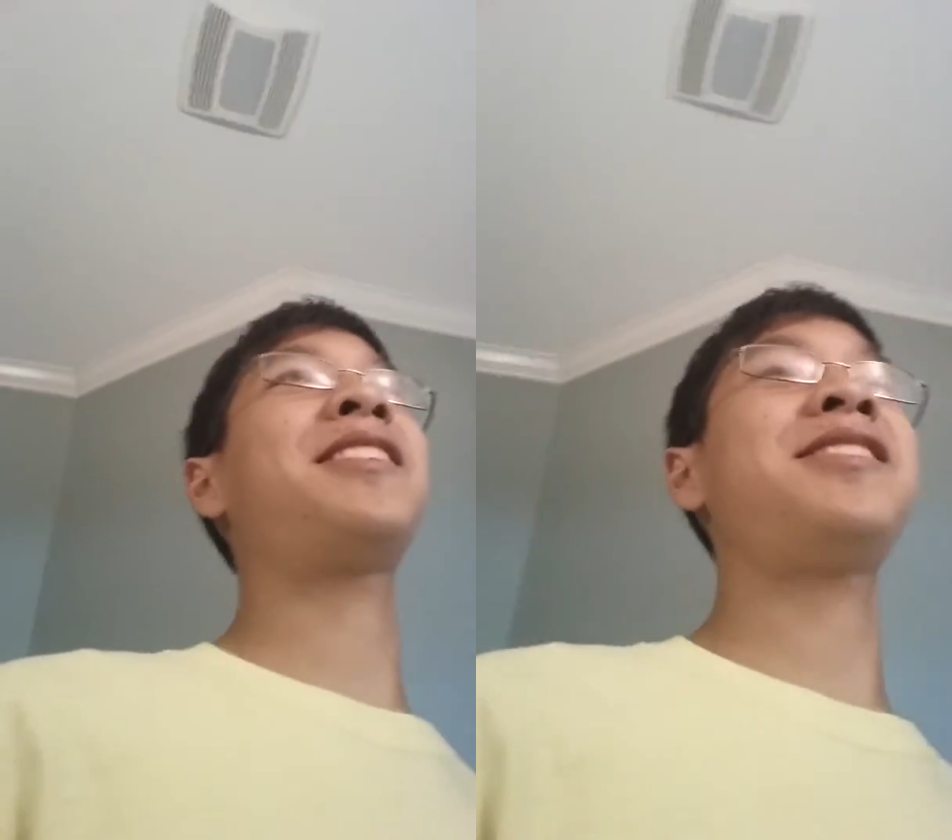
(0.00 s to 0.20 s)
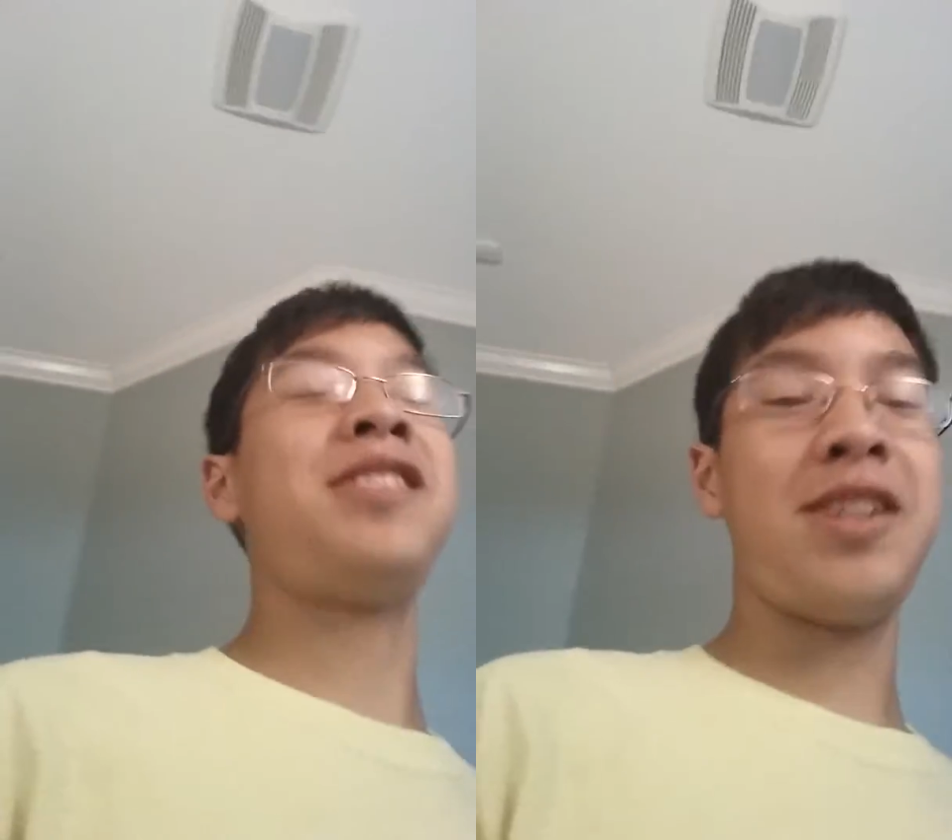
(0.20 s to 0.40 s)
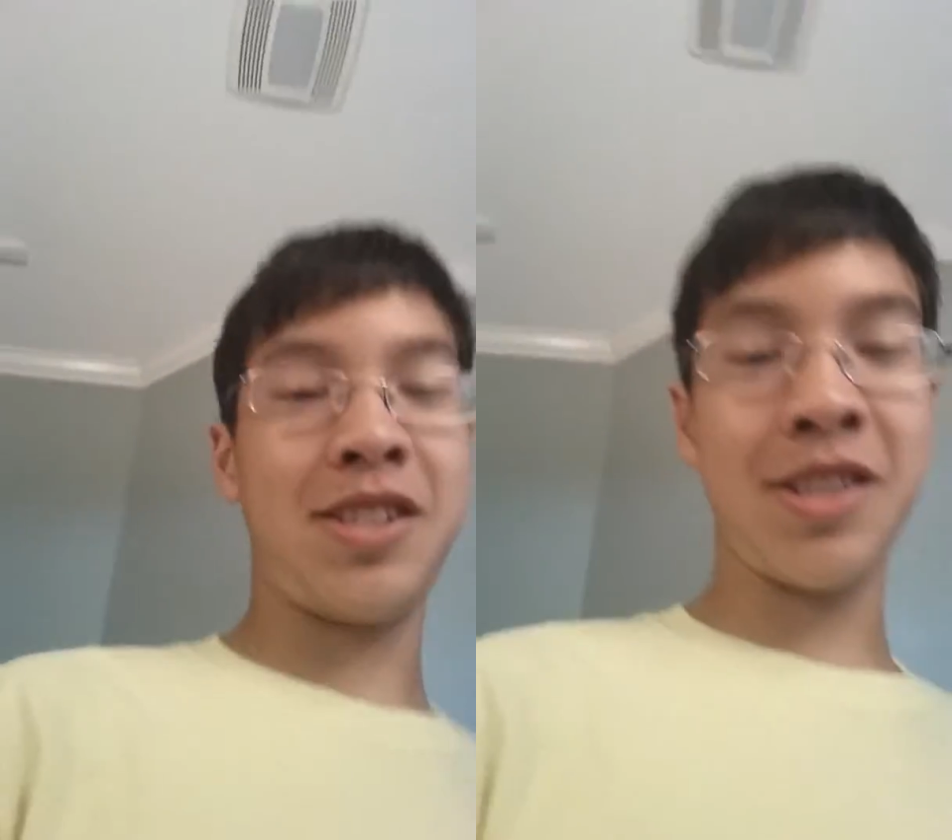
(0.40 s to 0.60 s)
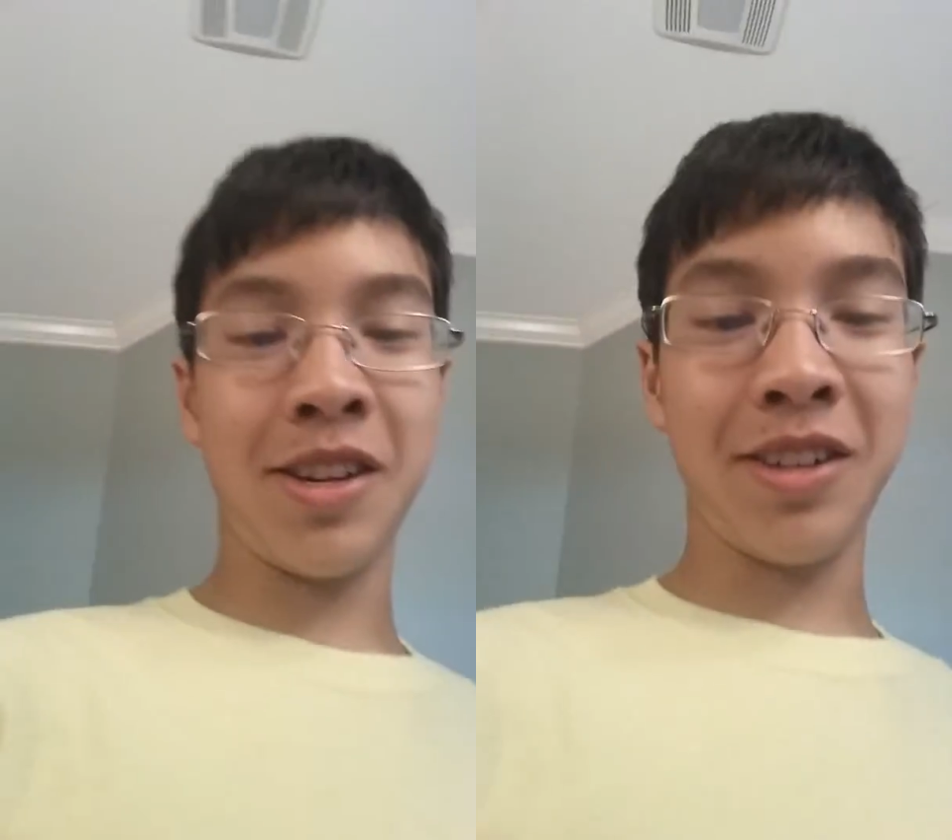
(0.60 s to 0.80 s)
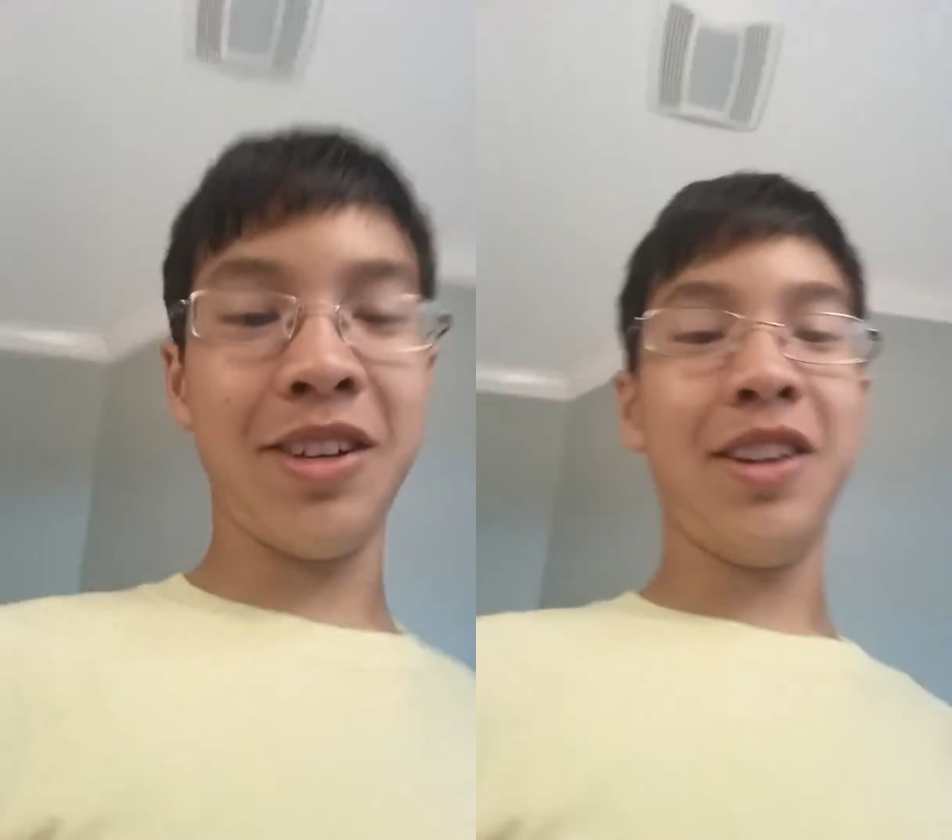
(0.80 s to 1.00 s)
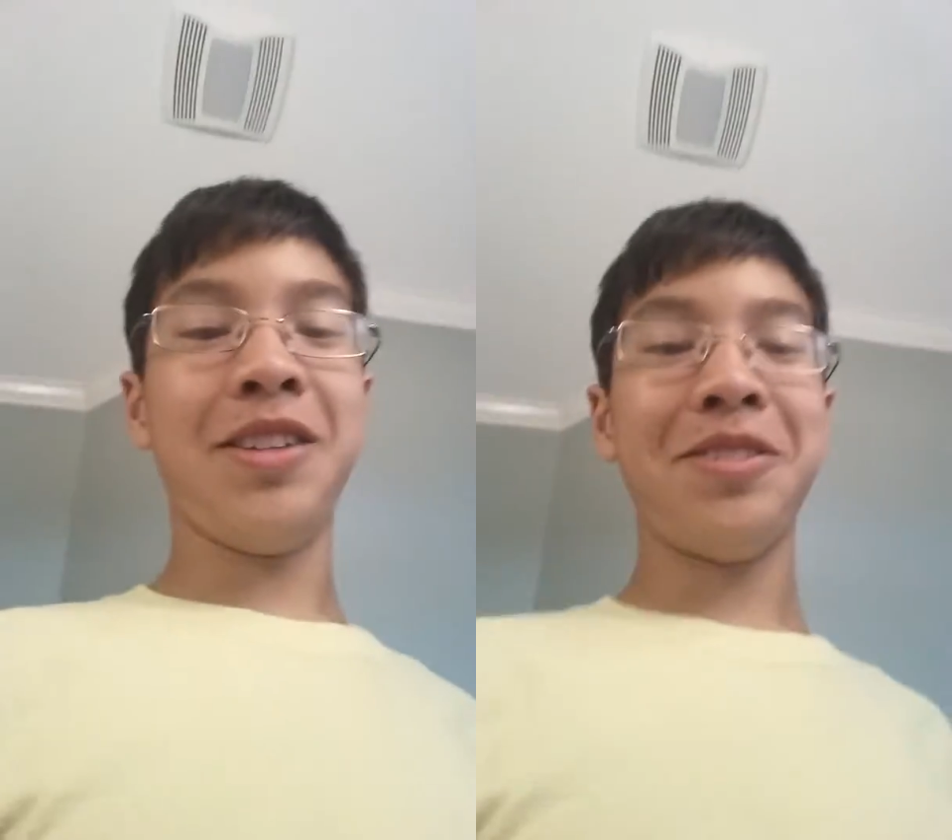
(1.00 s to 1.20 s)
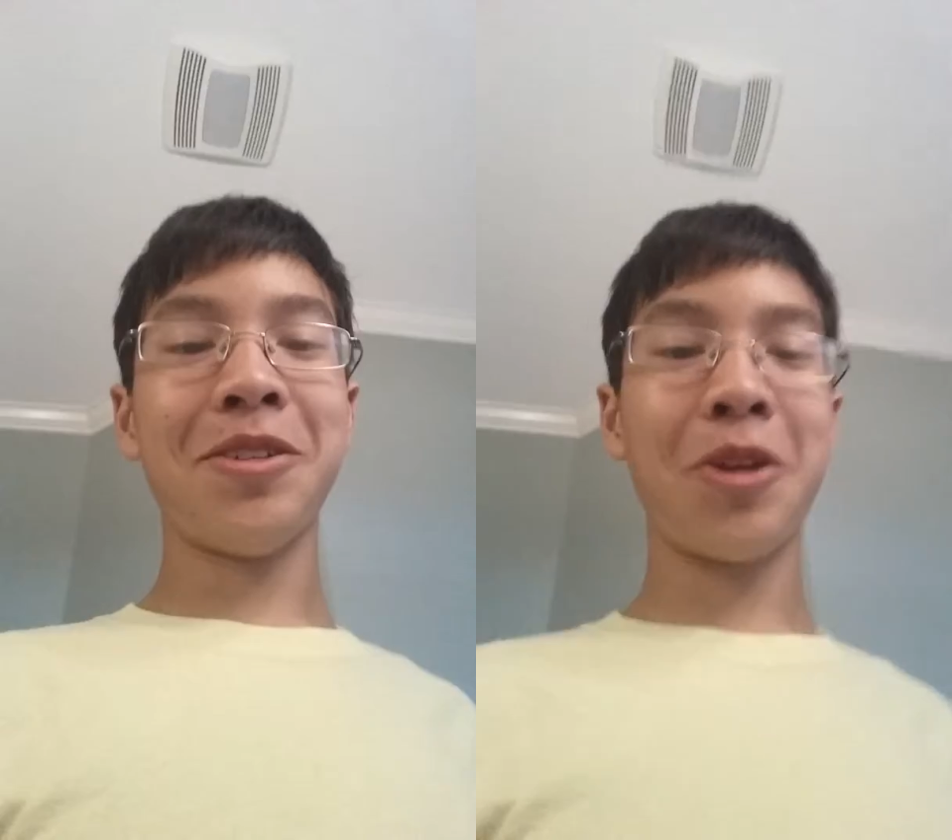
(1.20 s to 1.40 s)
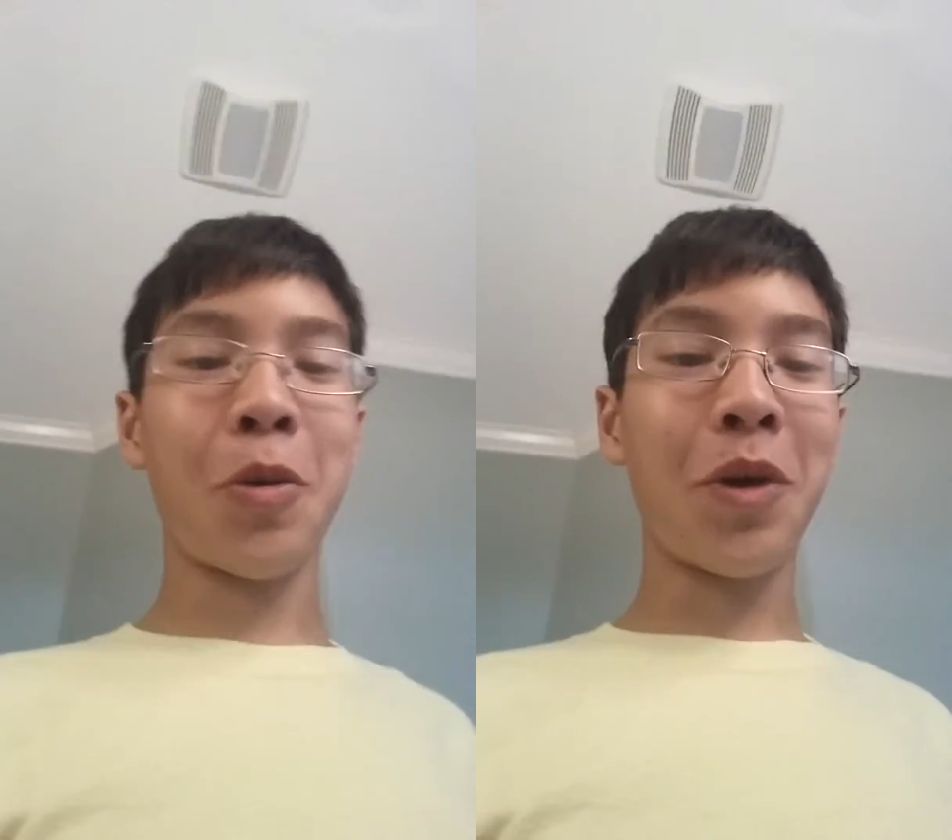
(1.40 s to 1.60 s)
an accident, so there we go.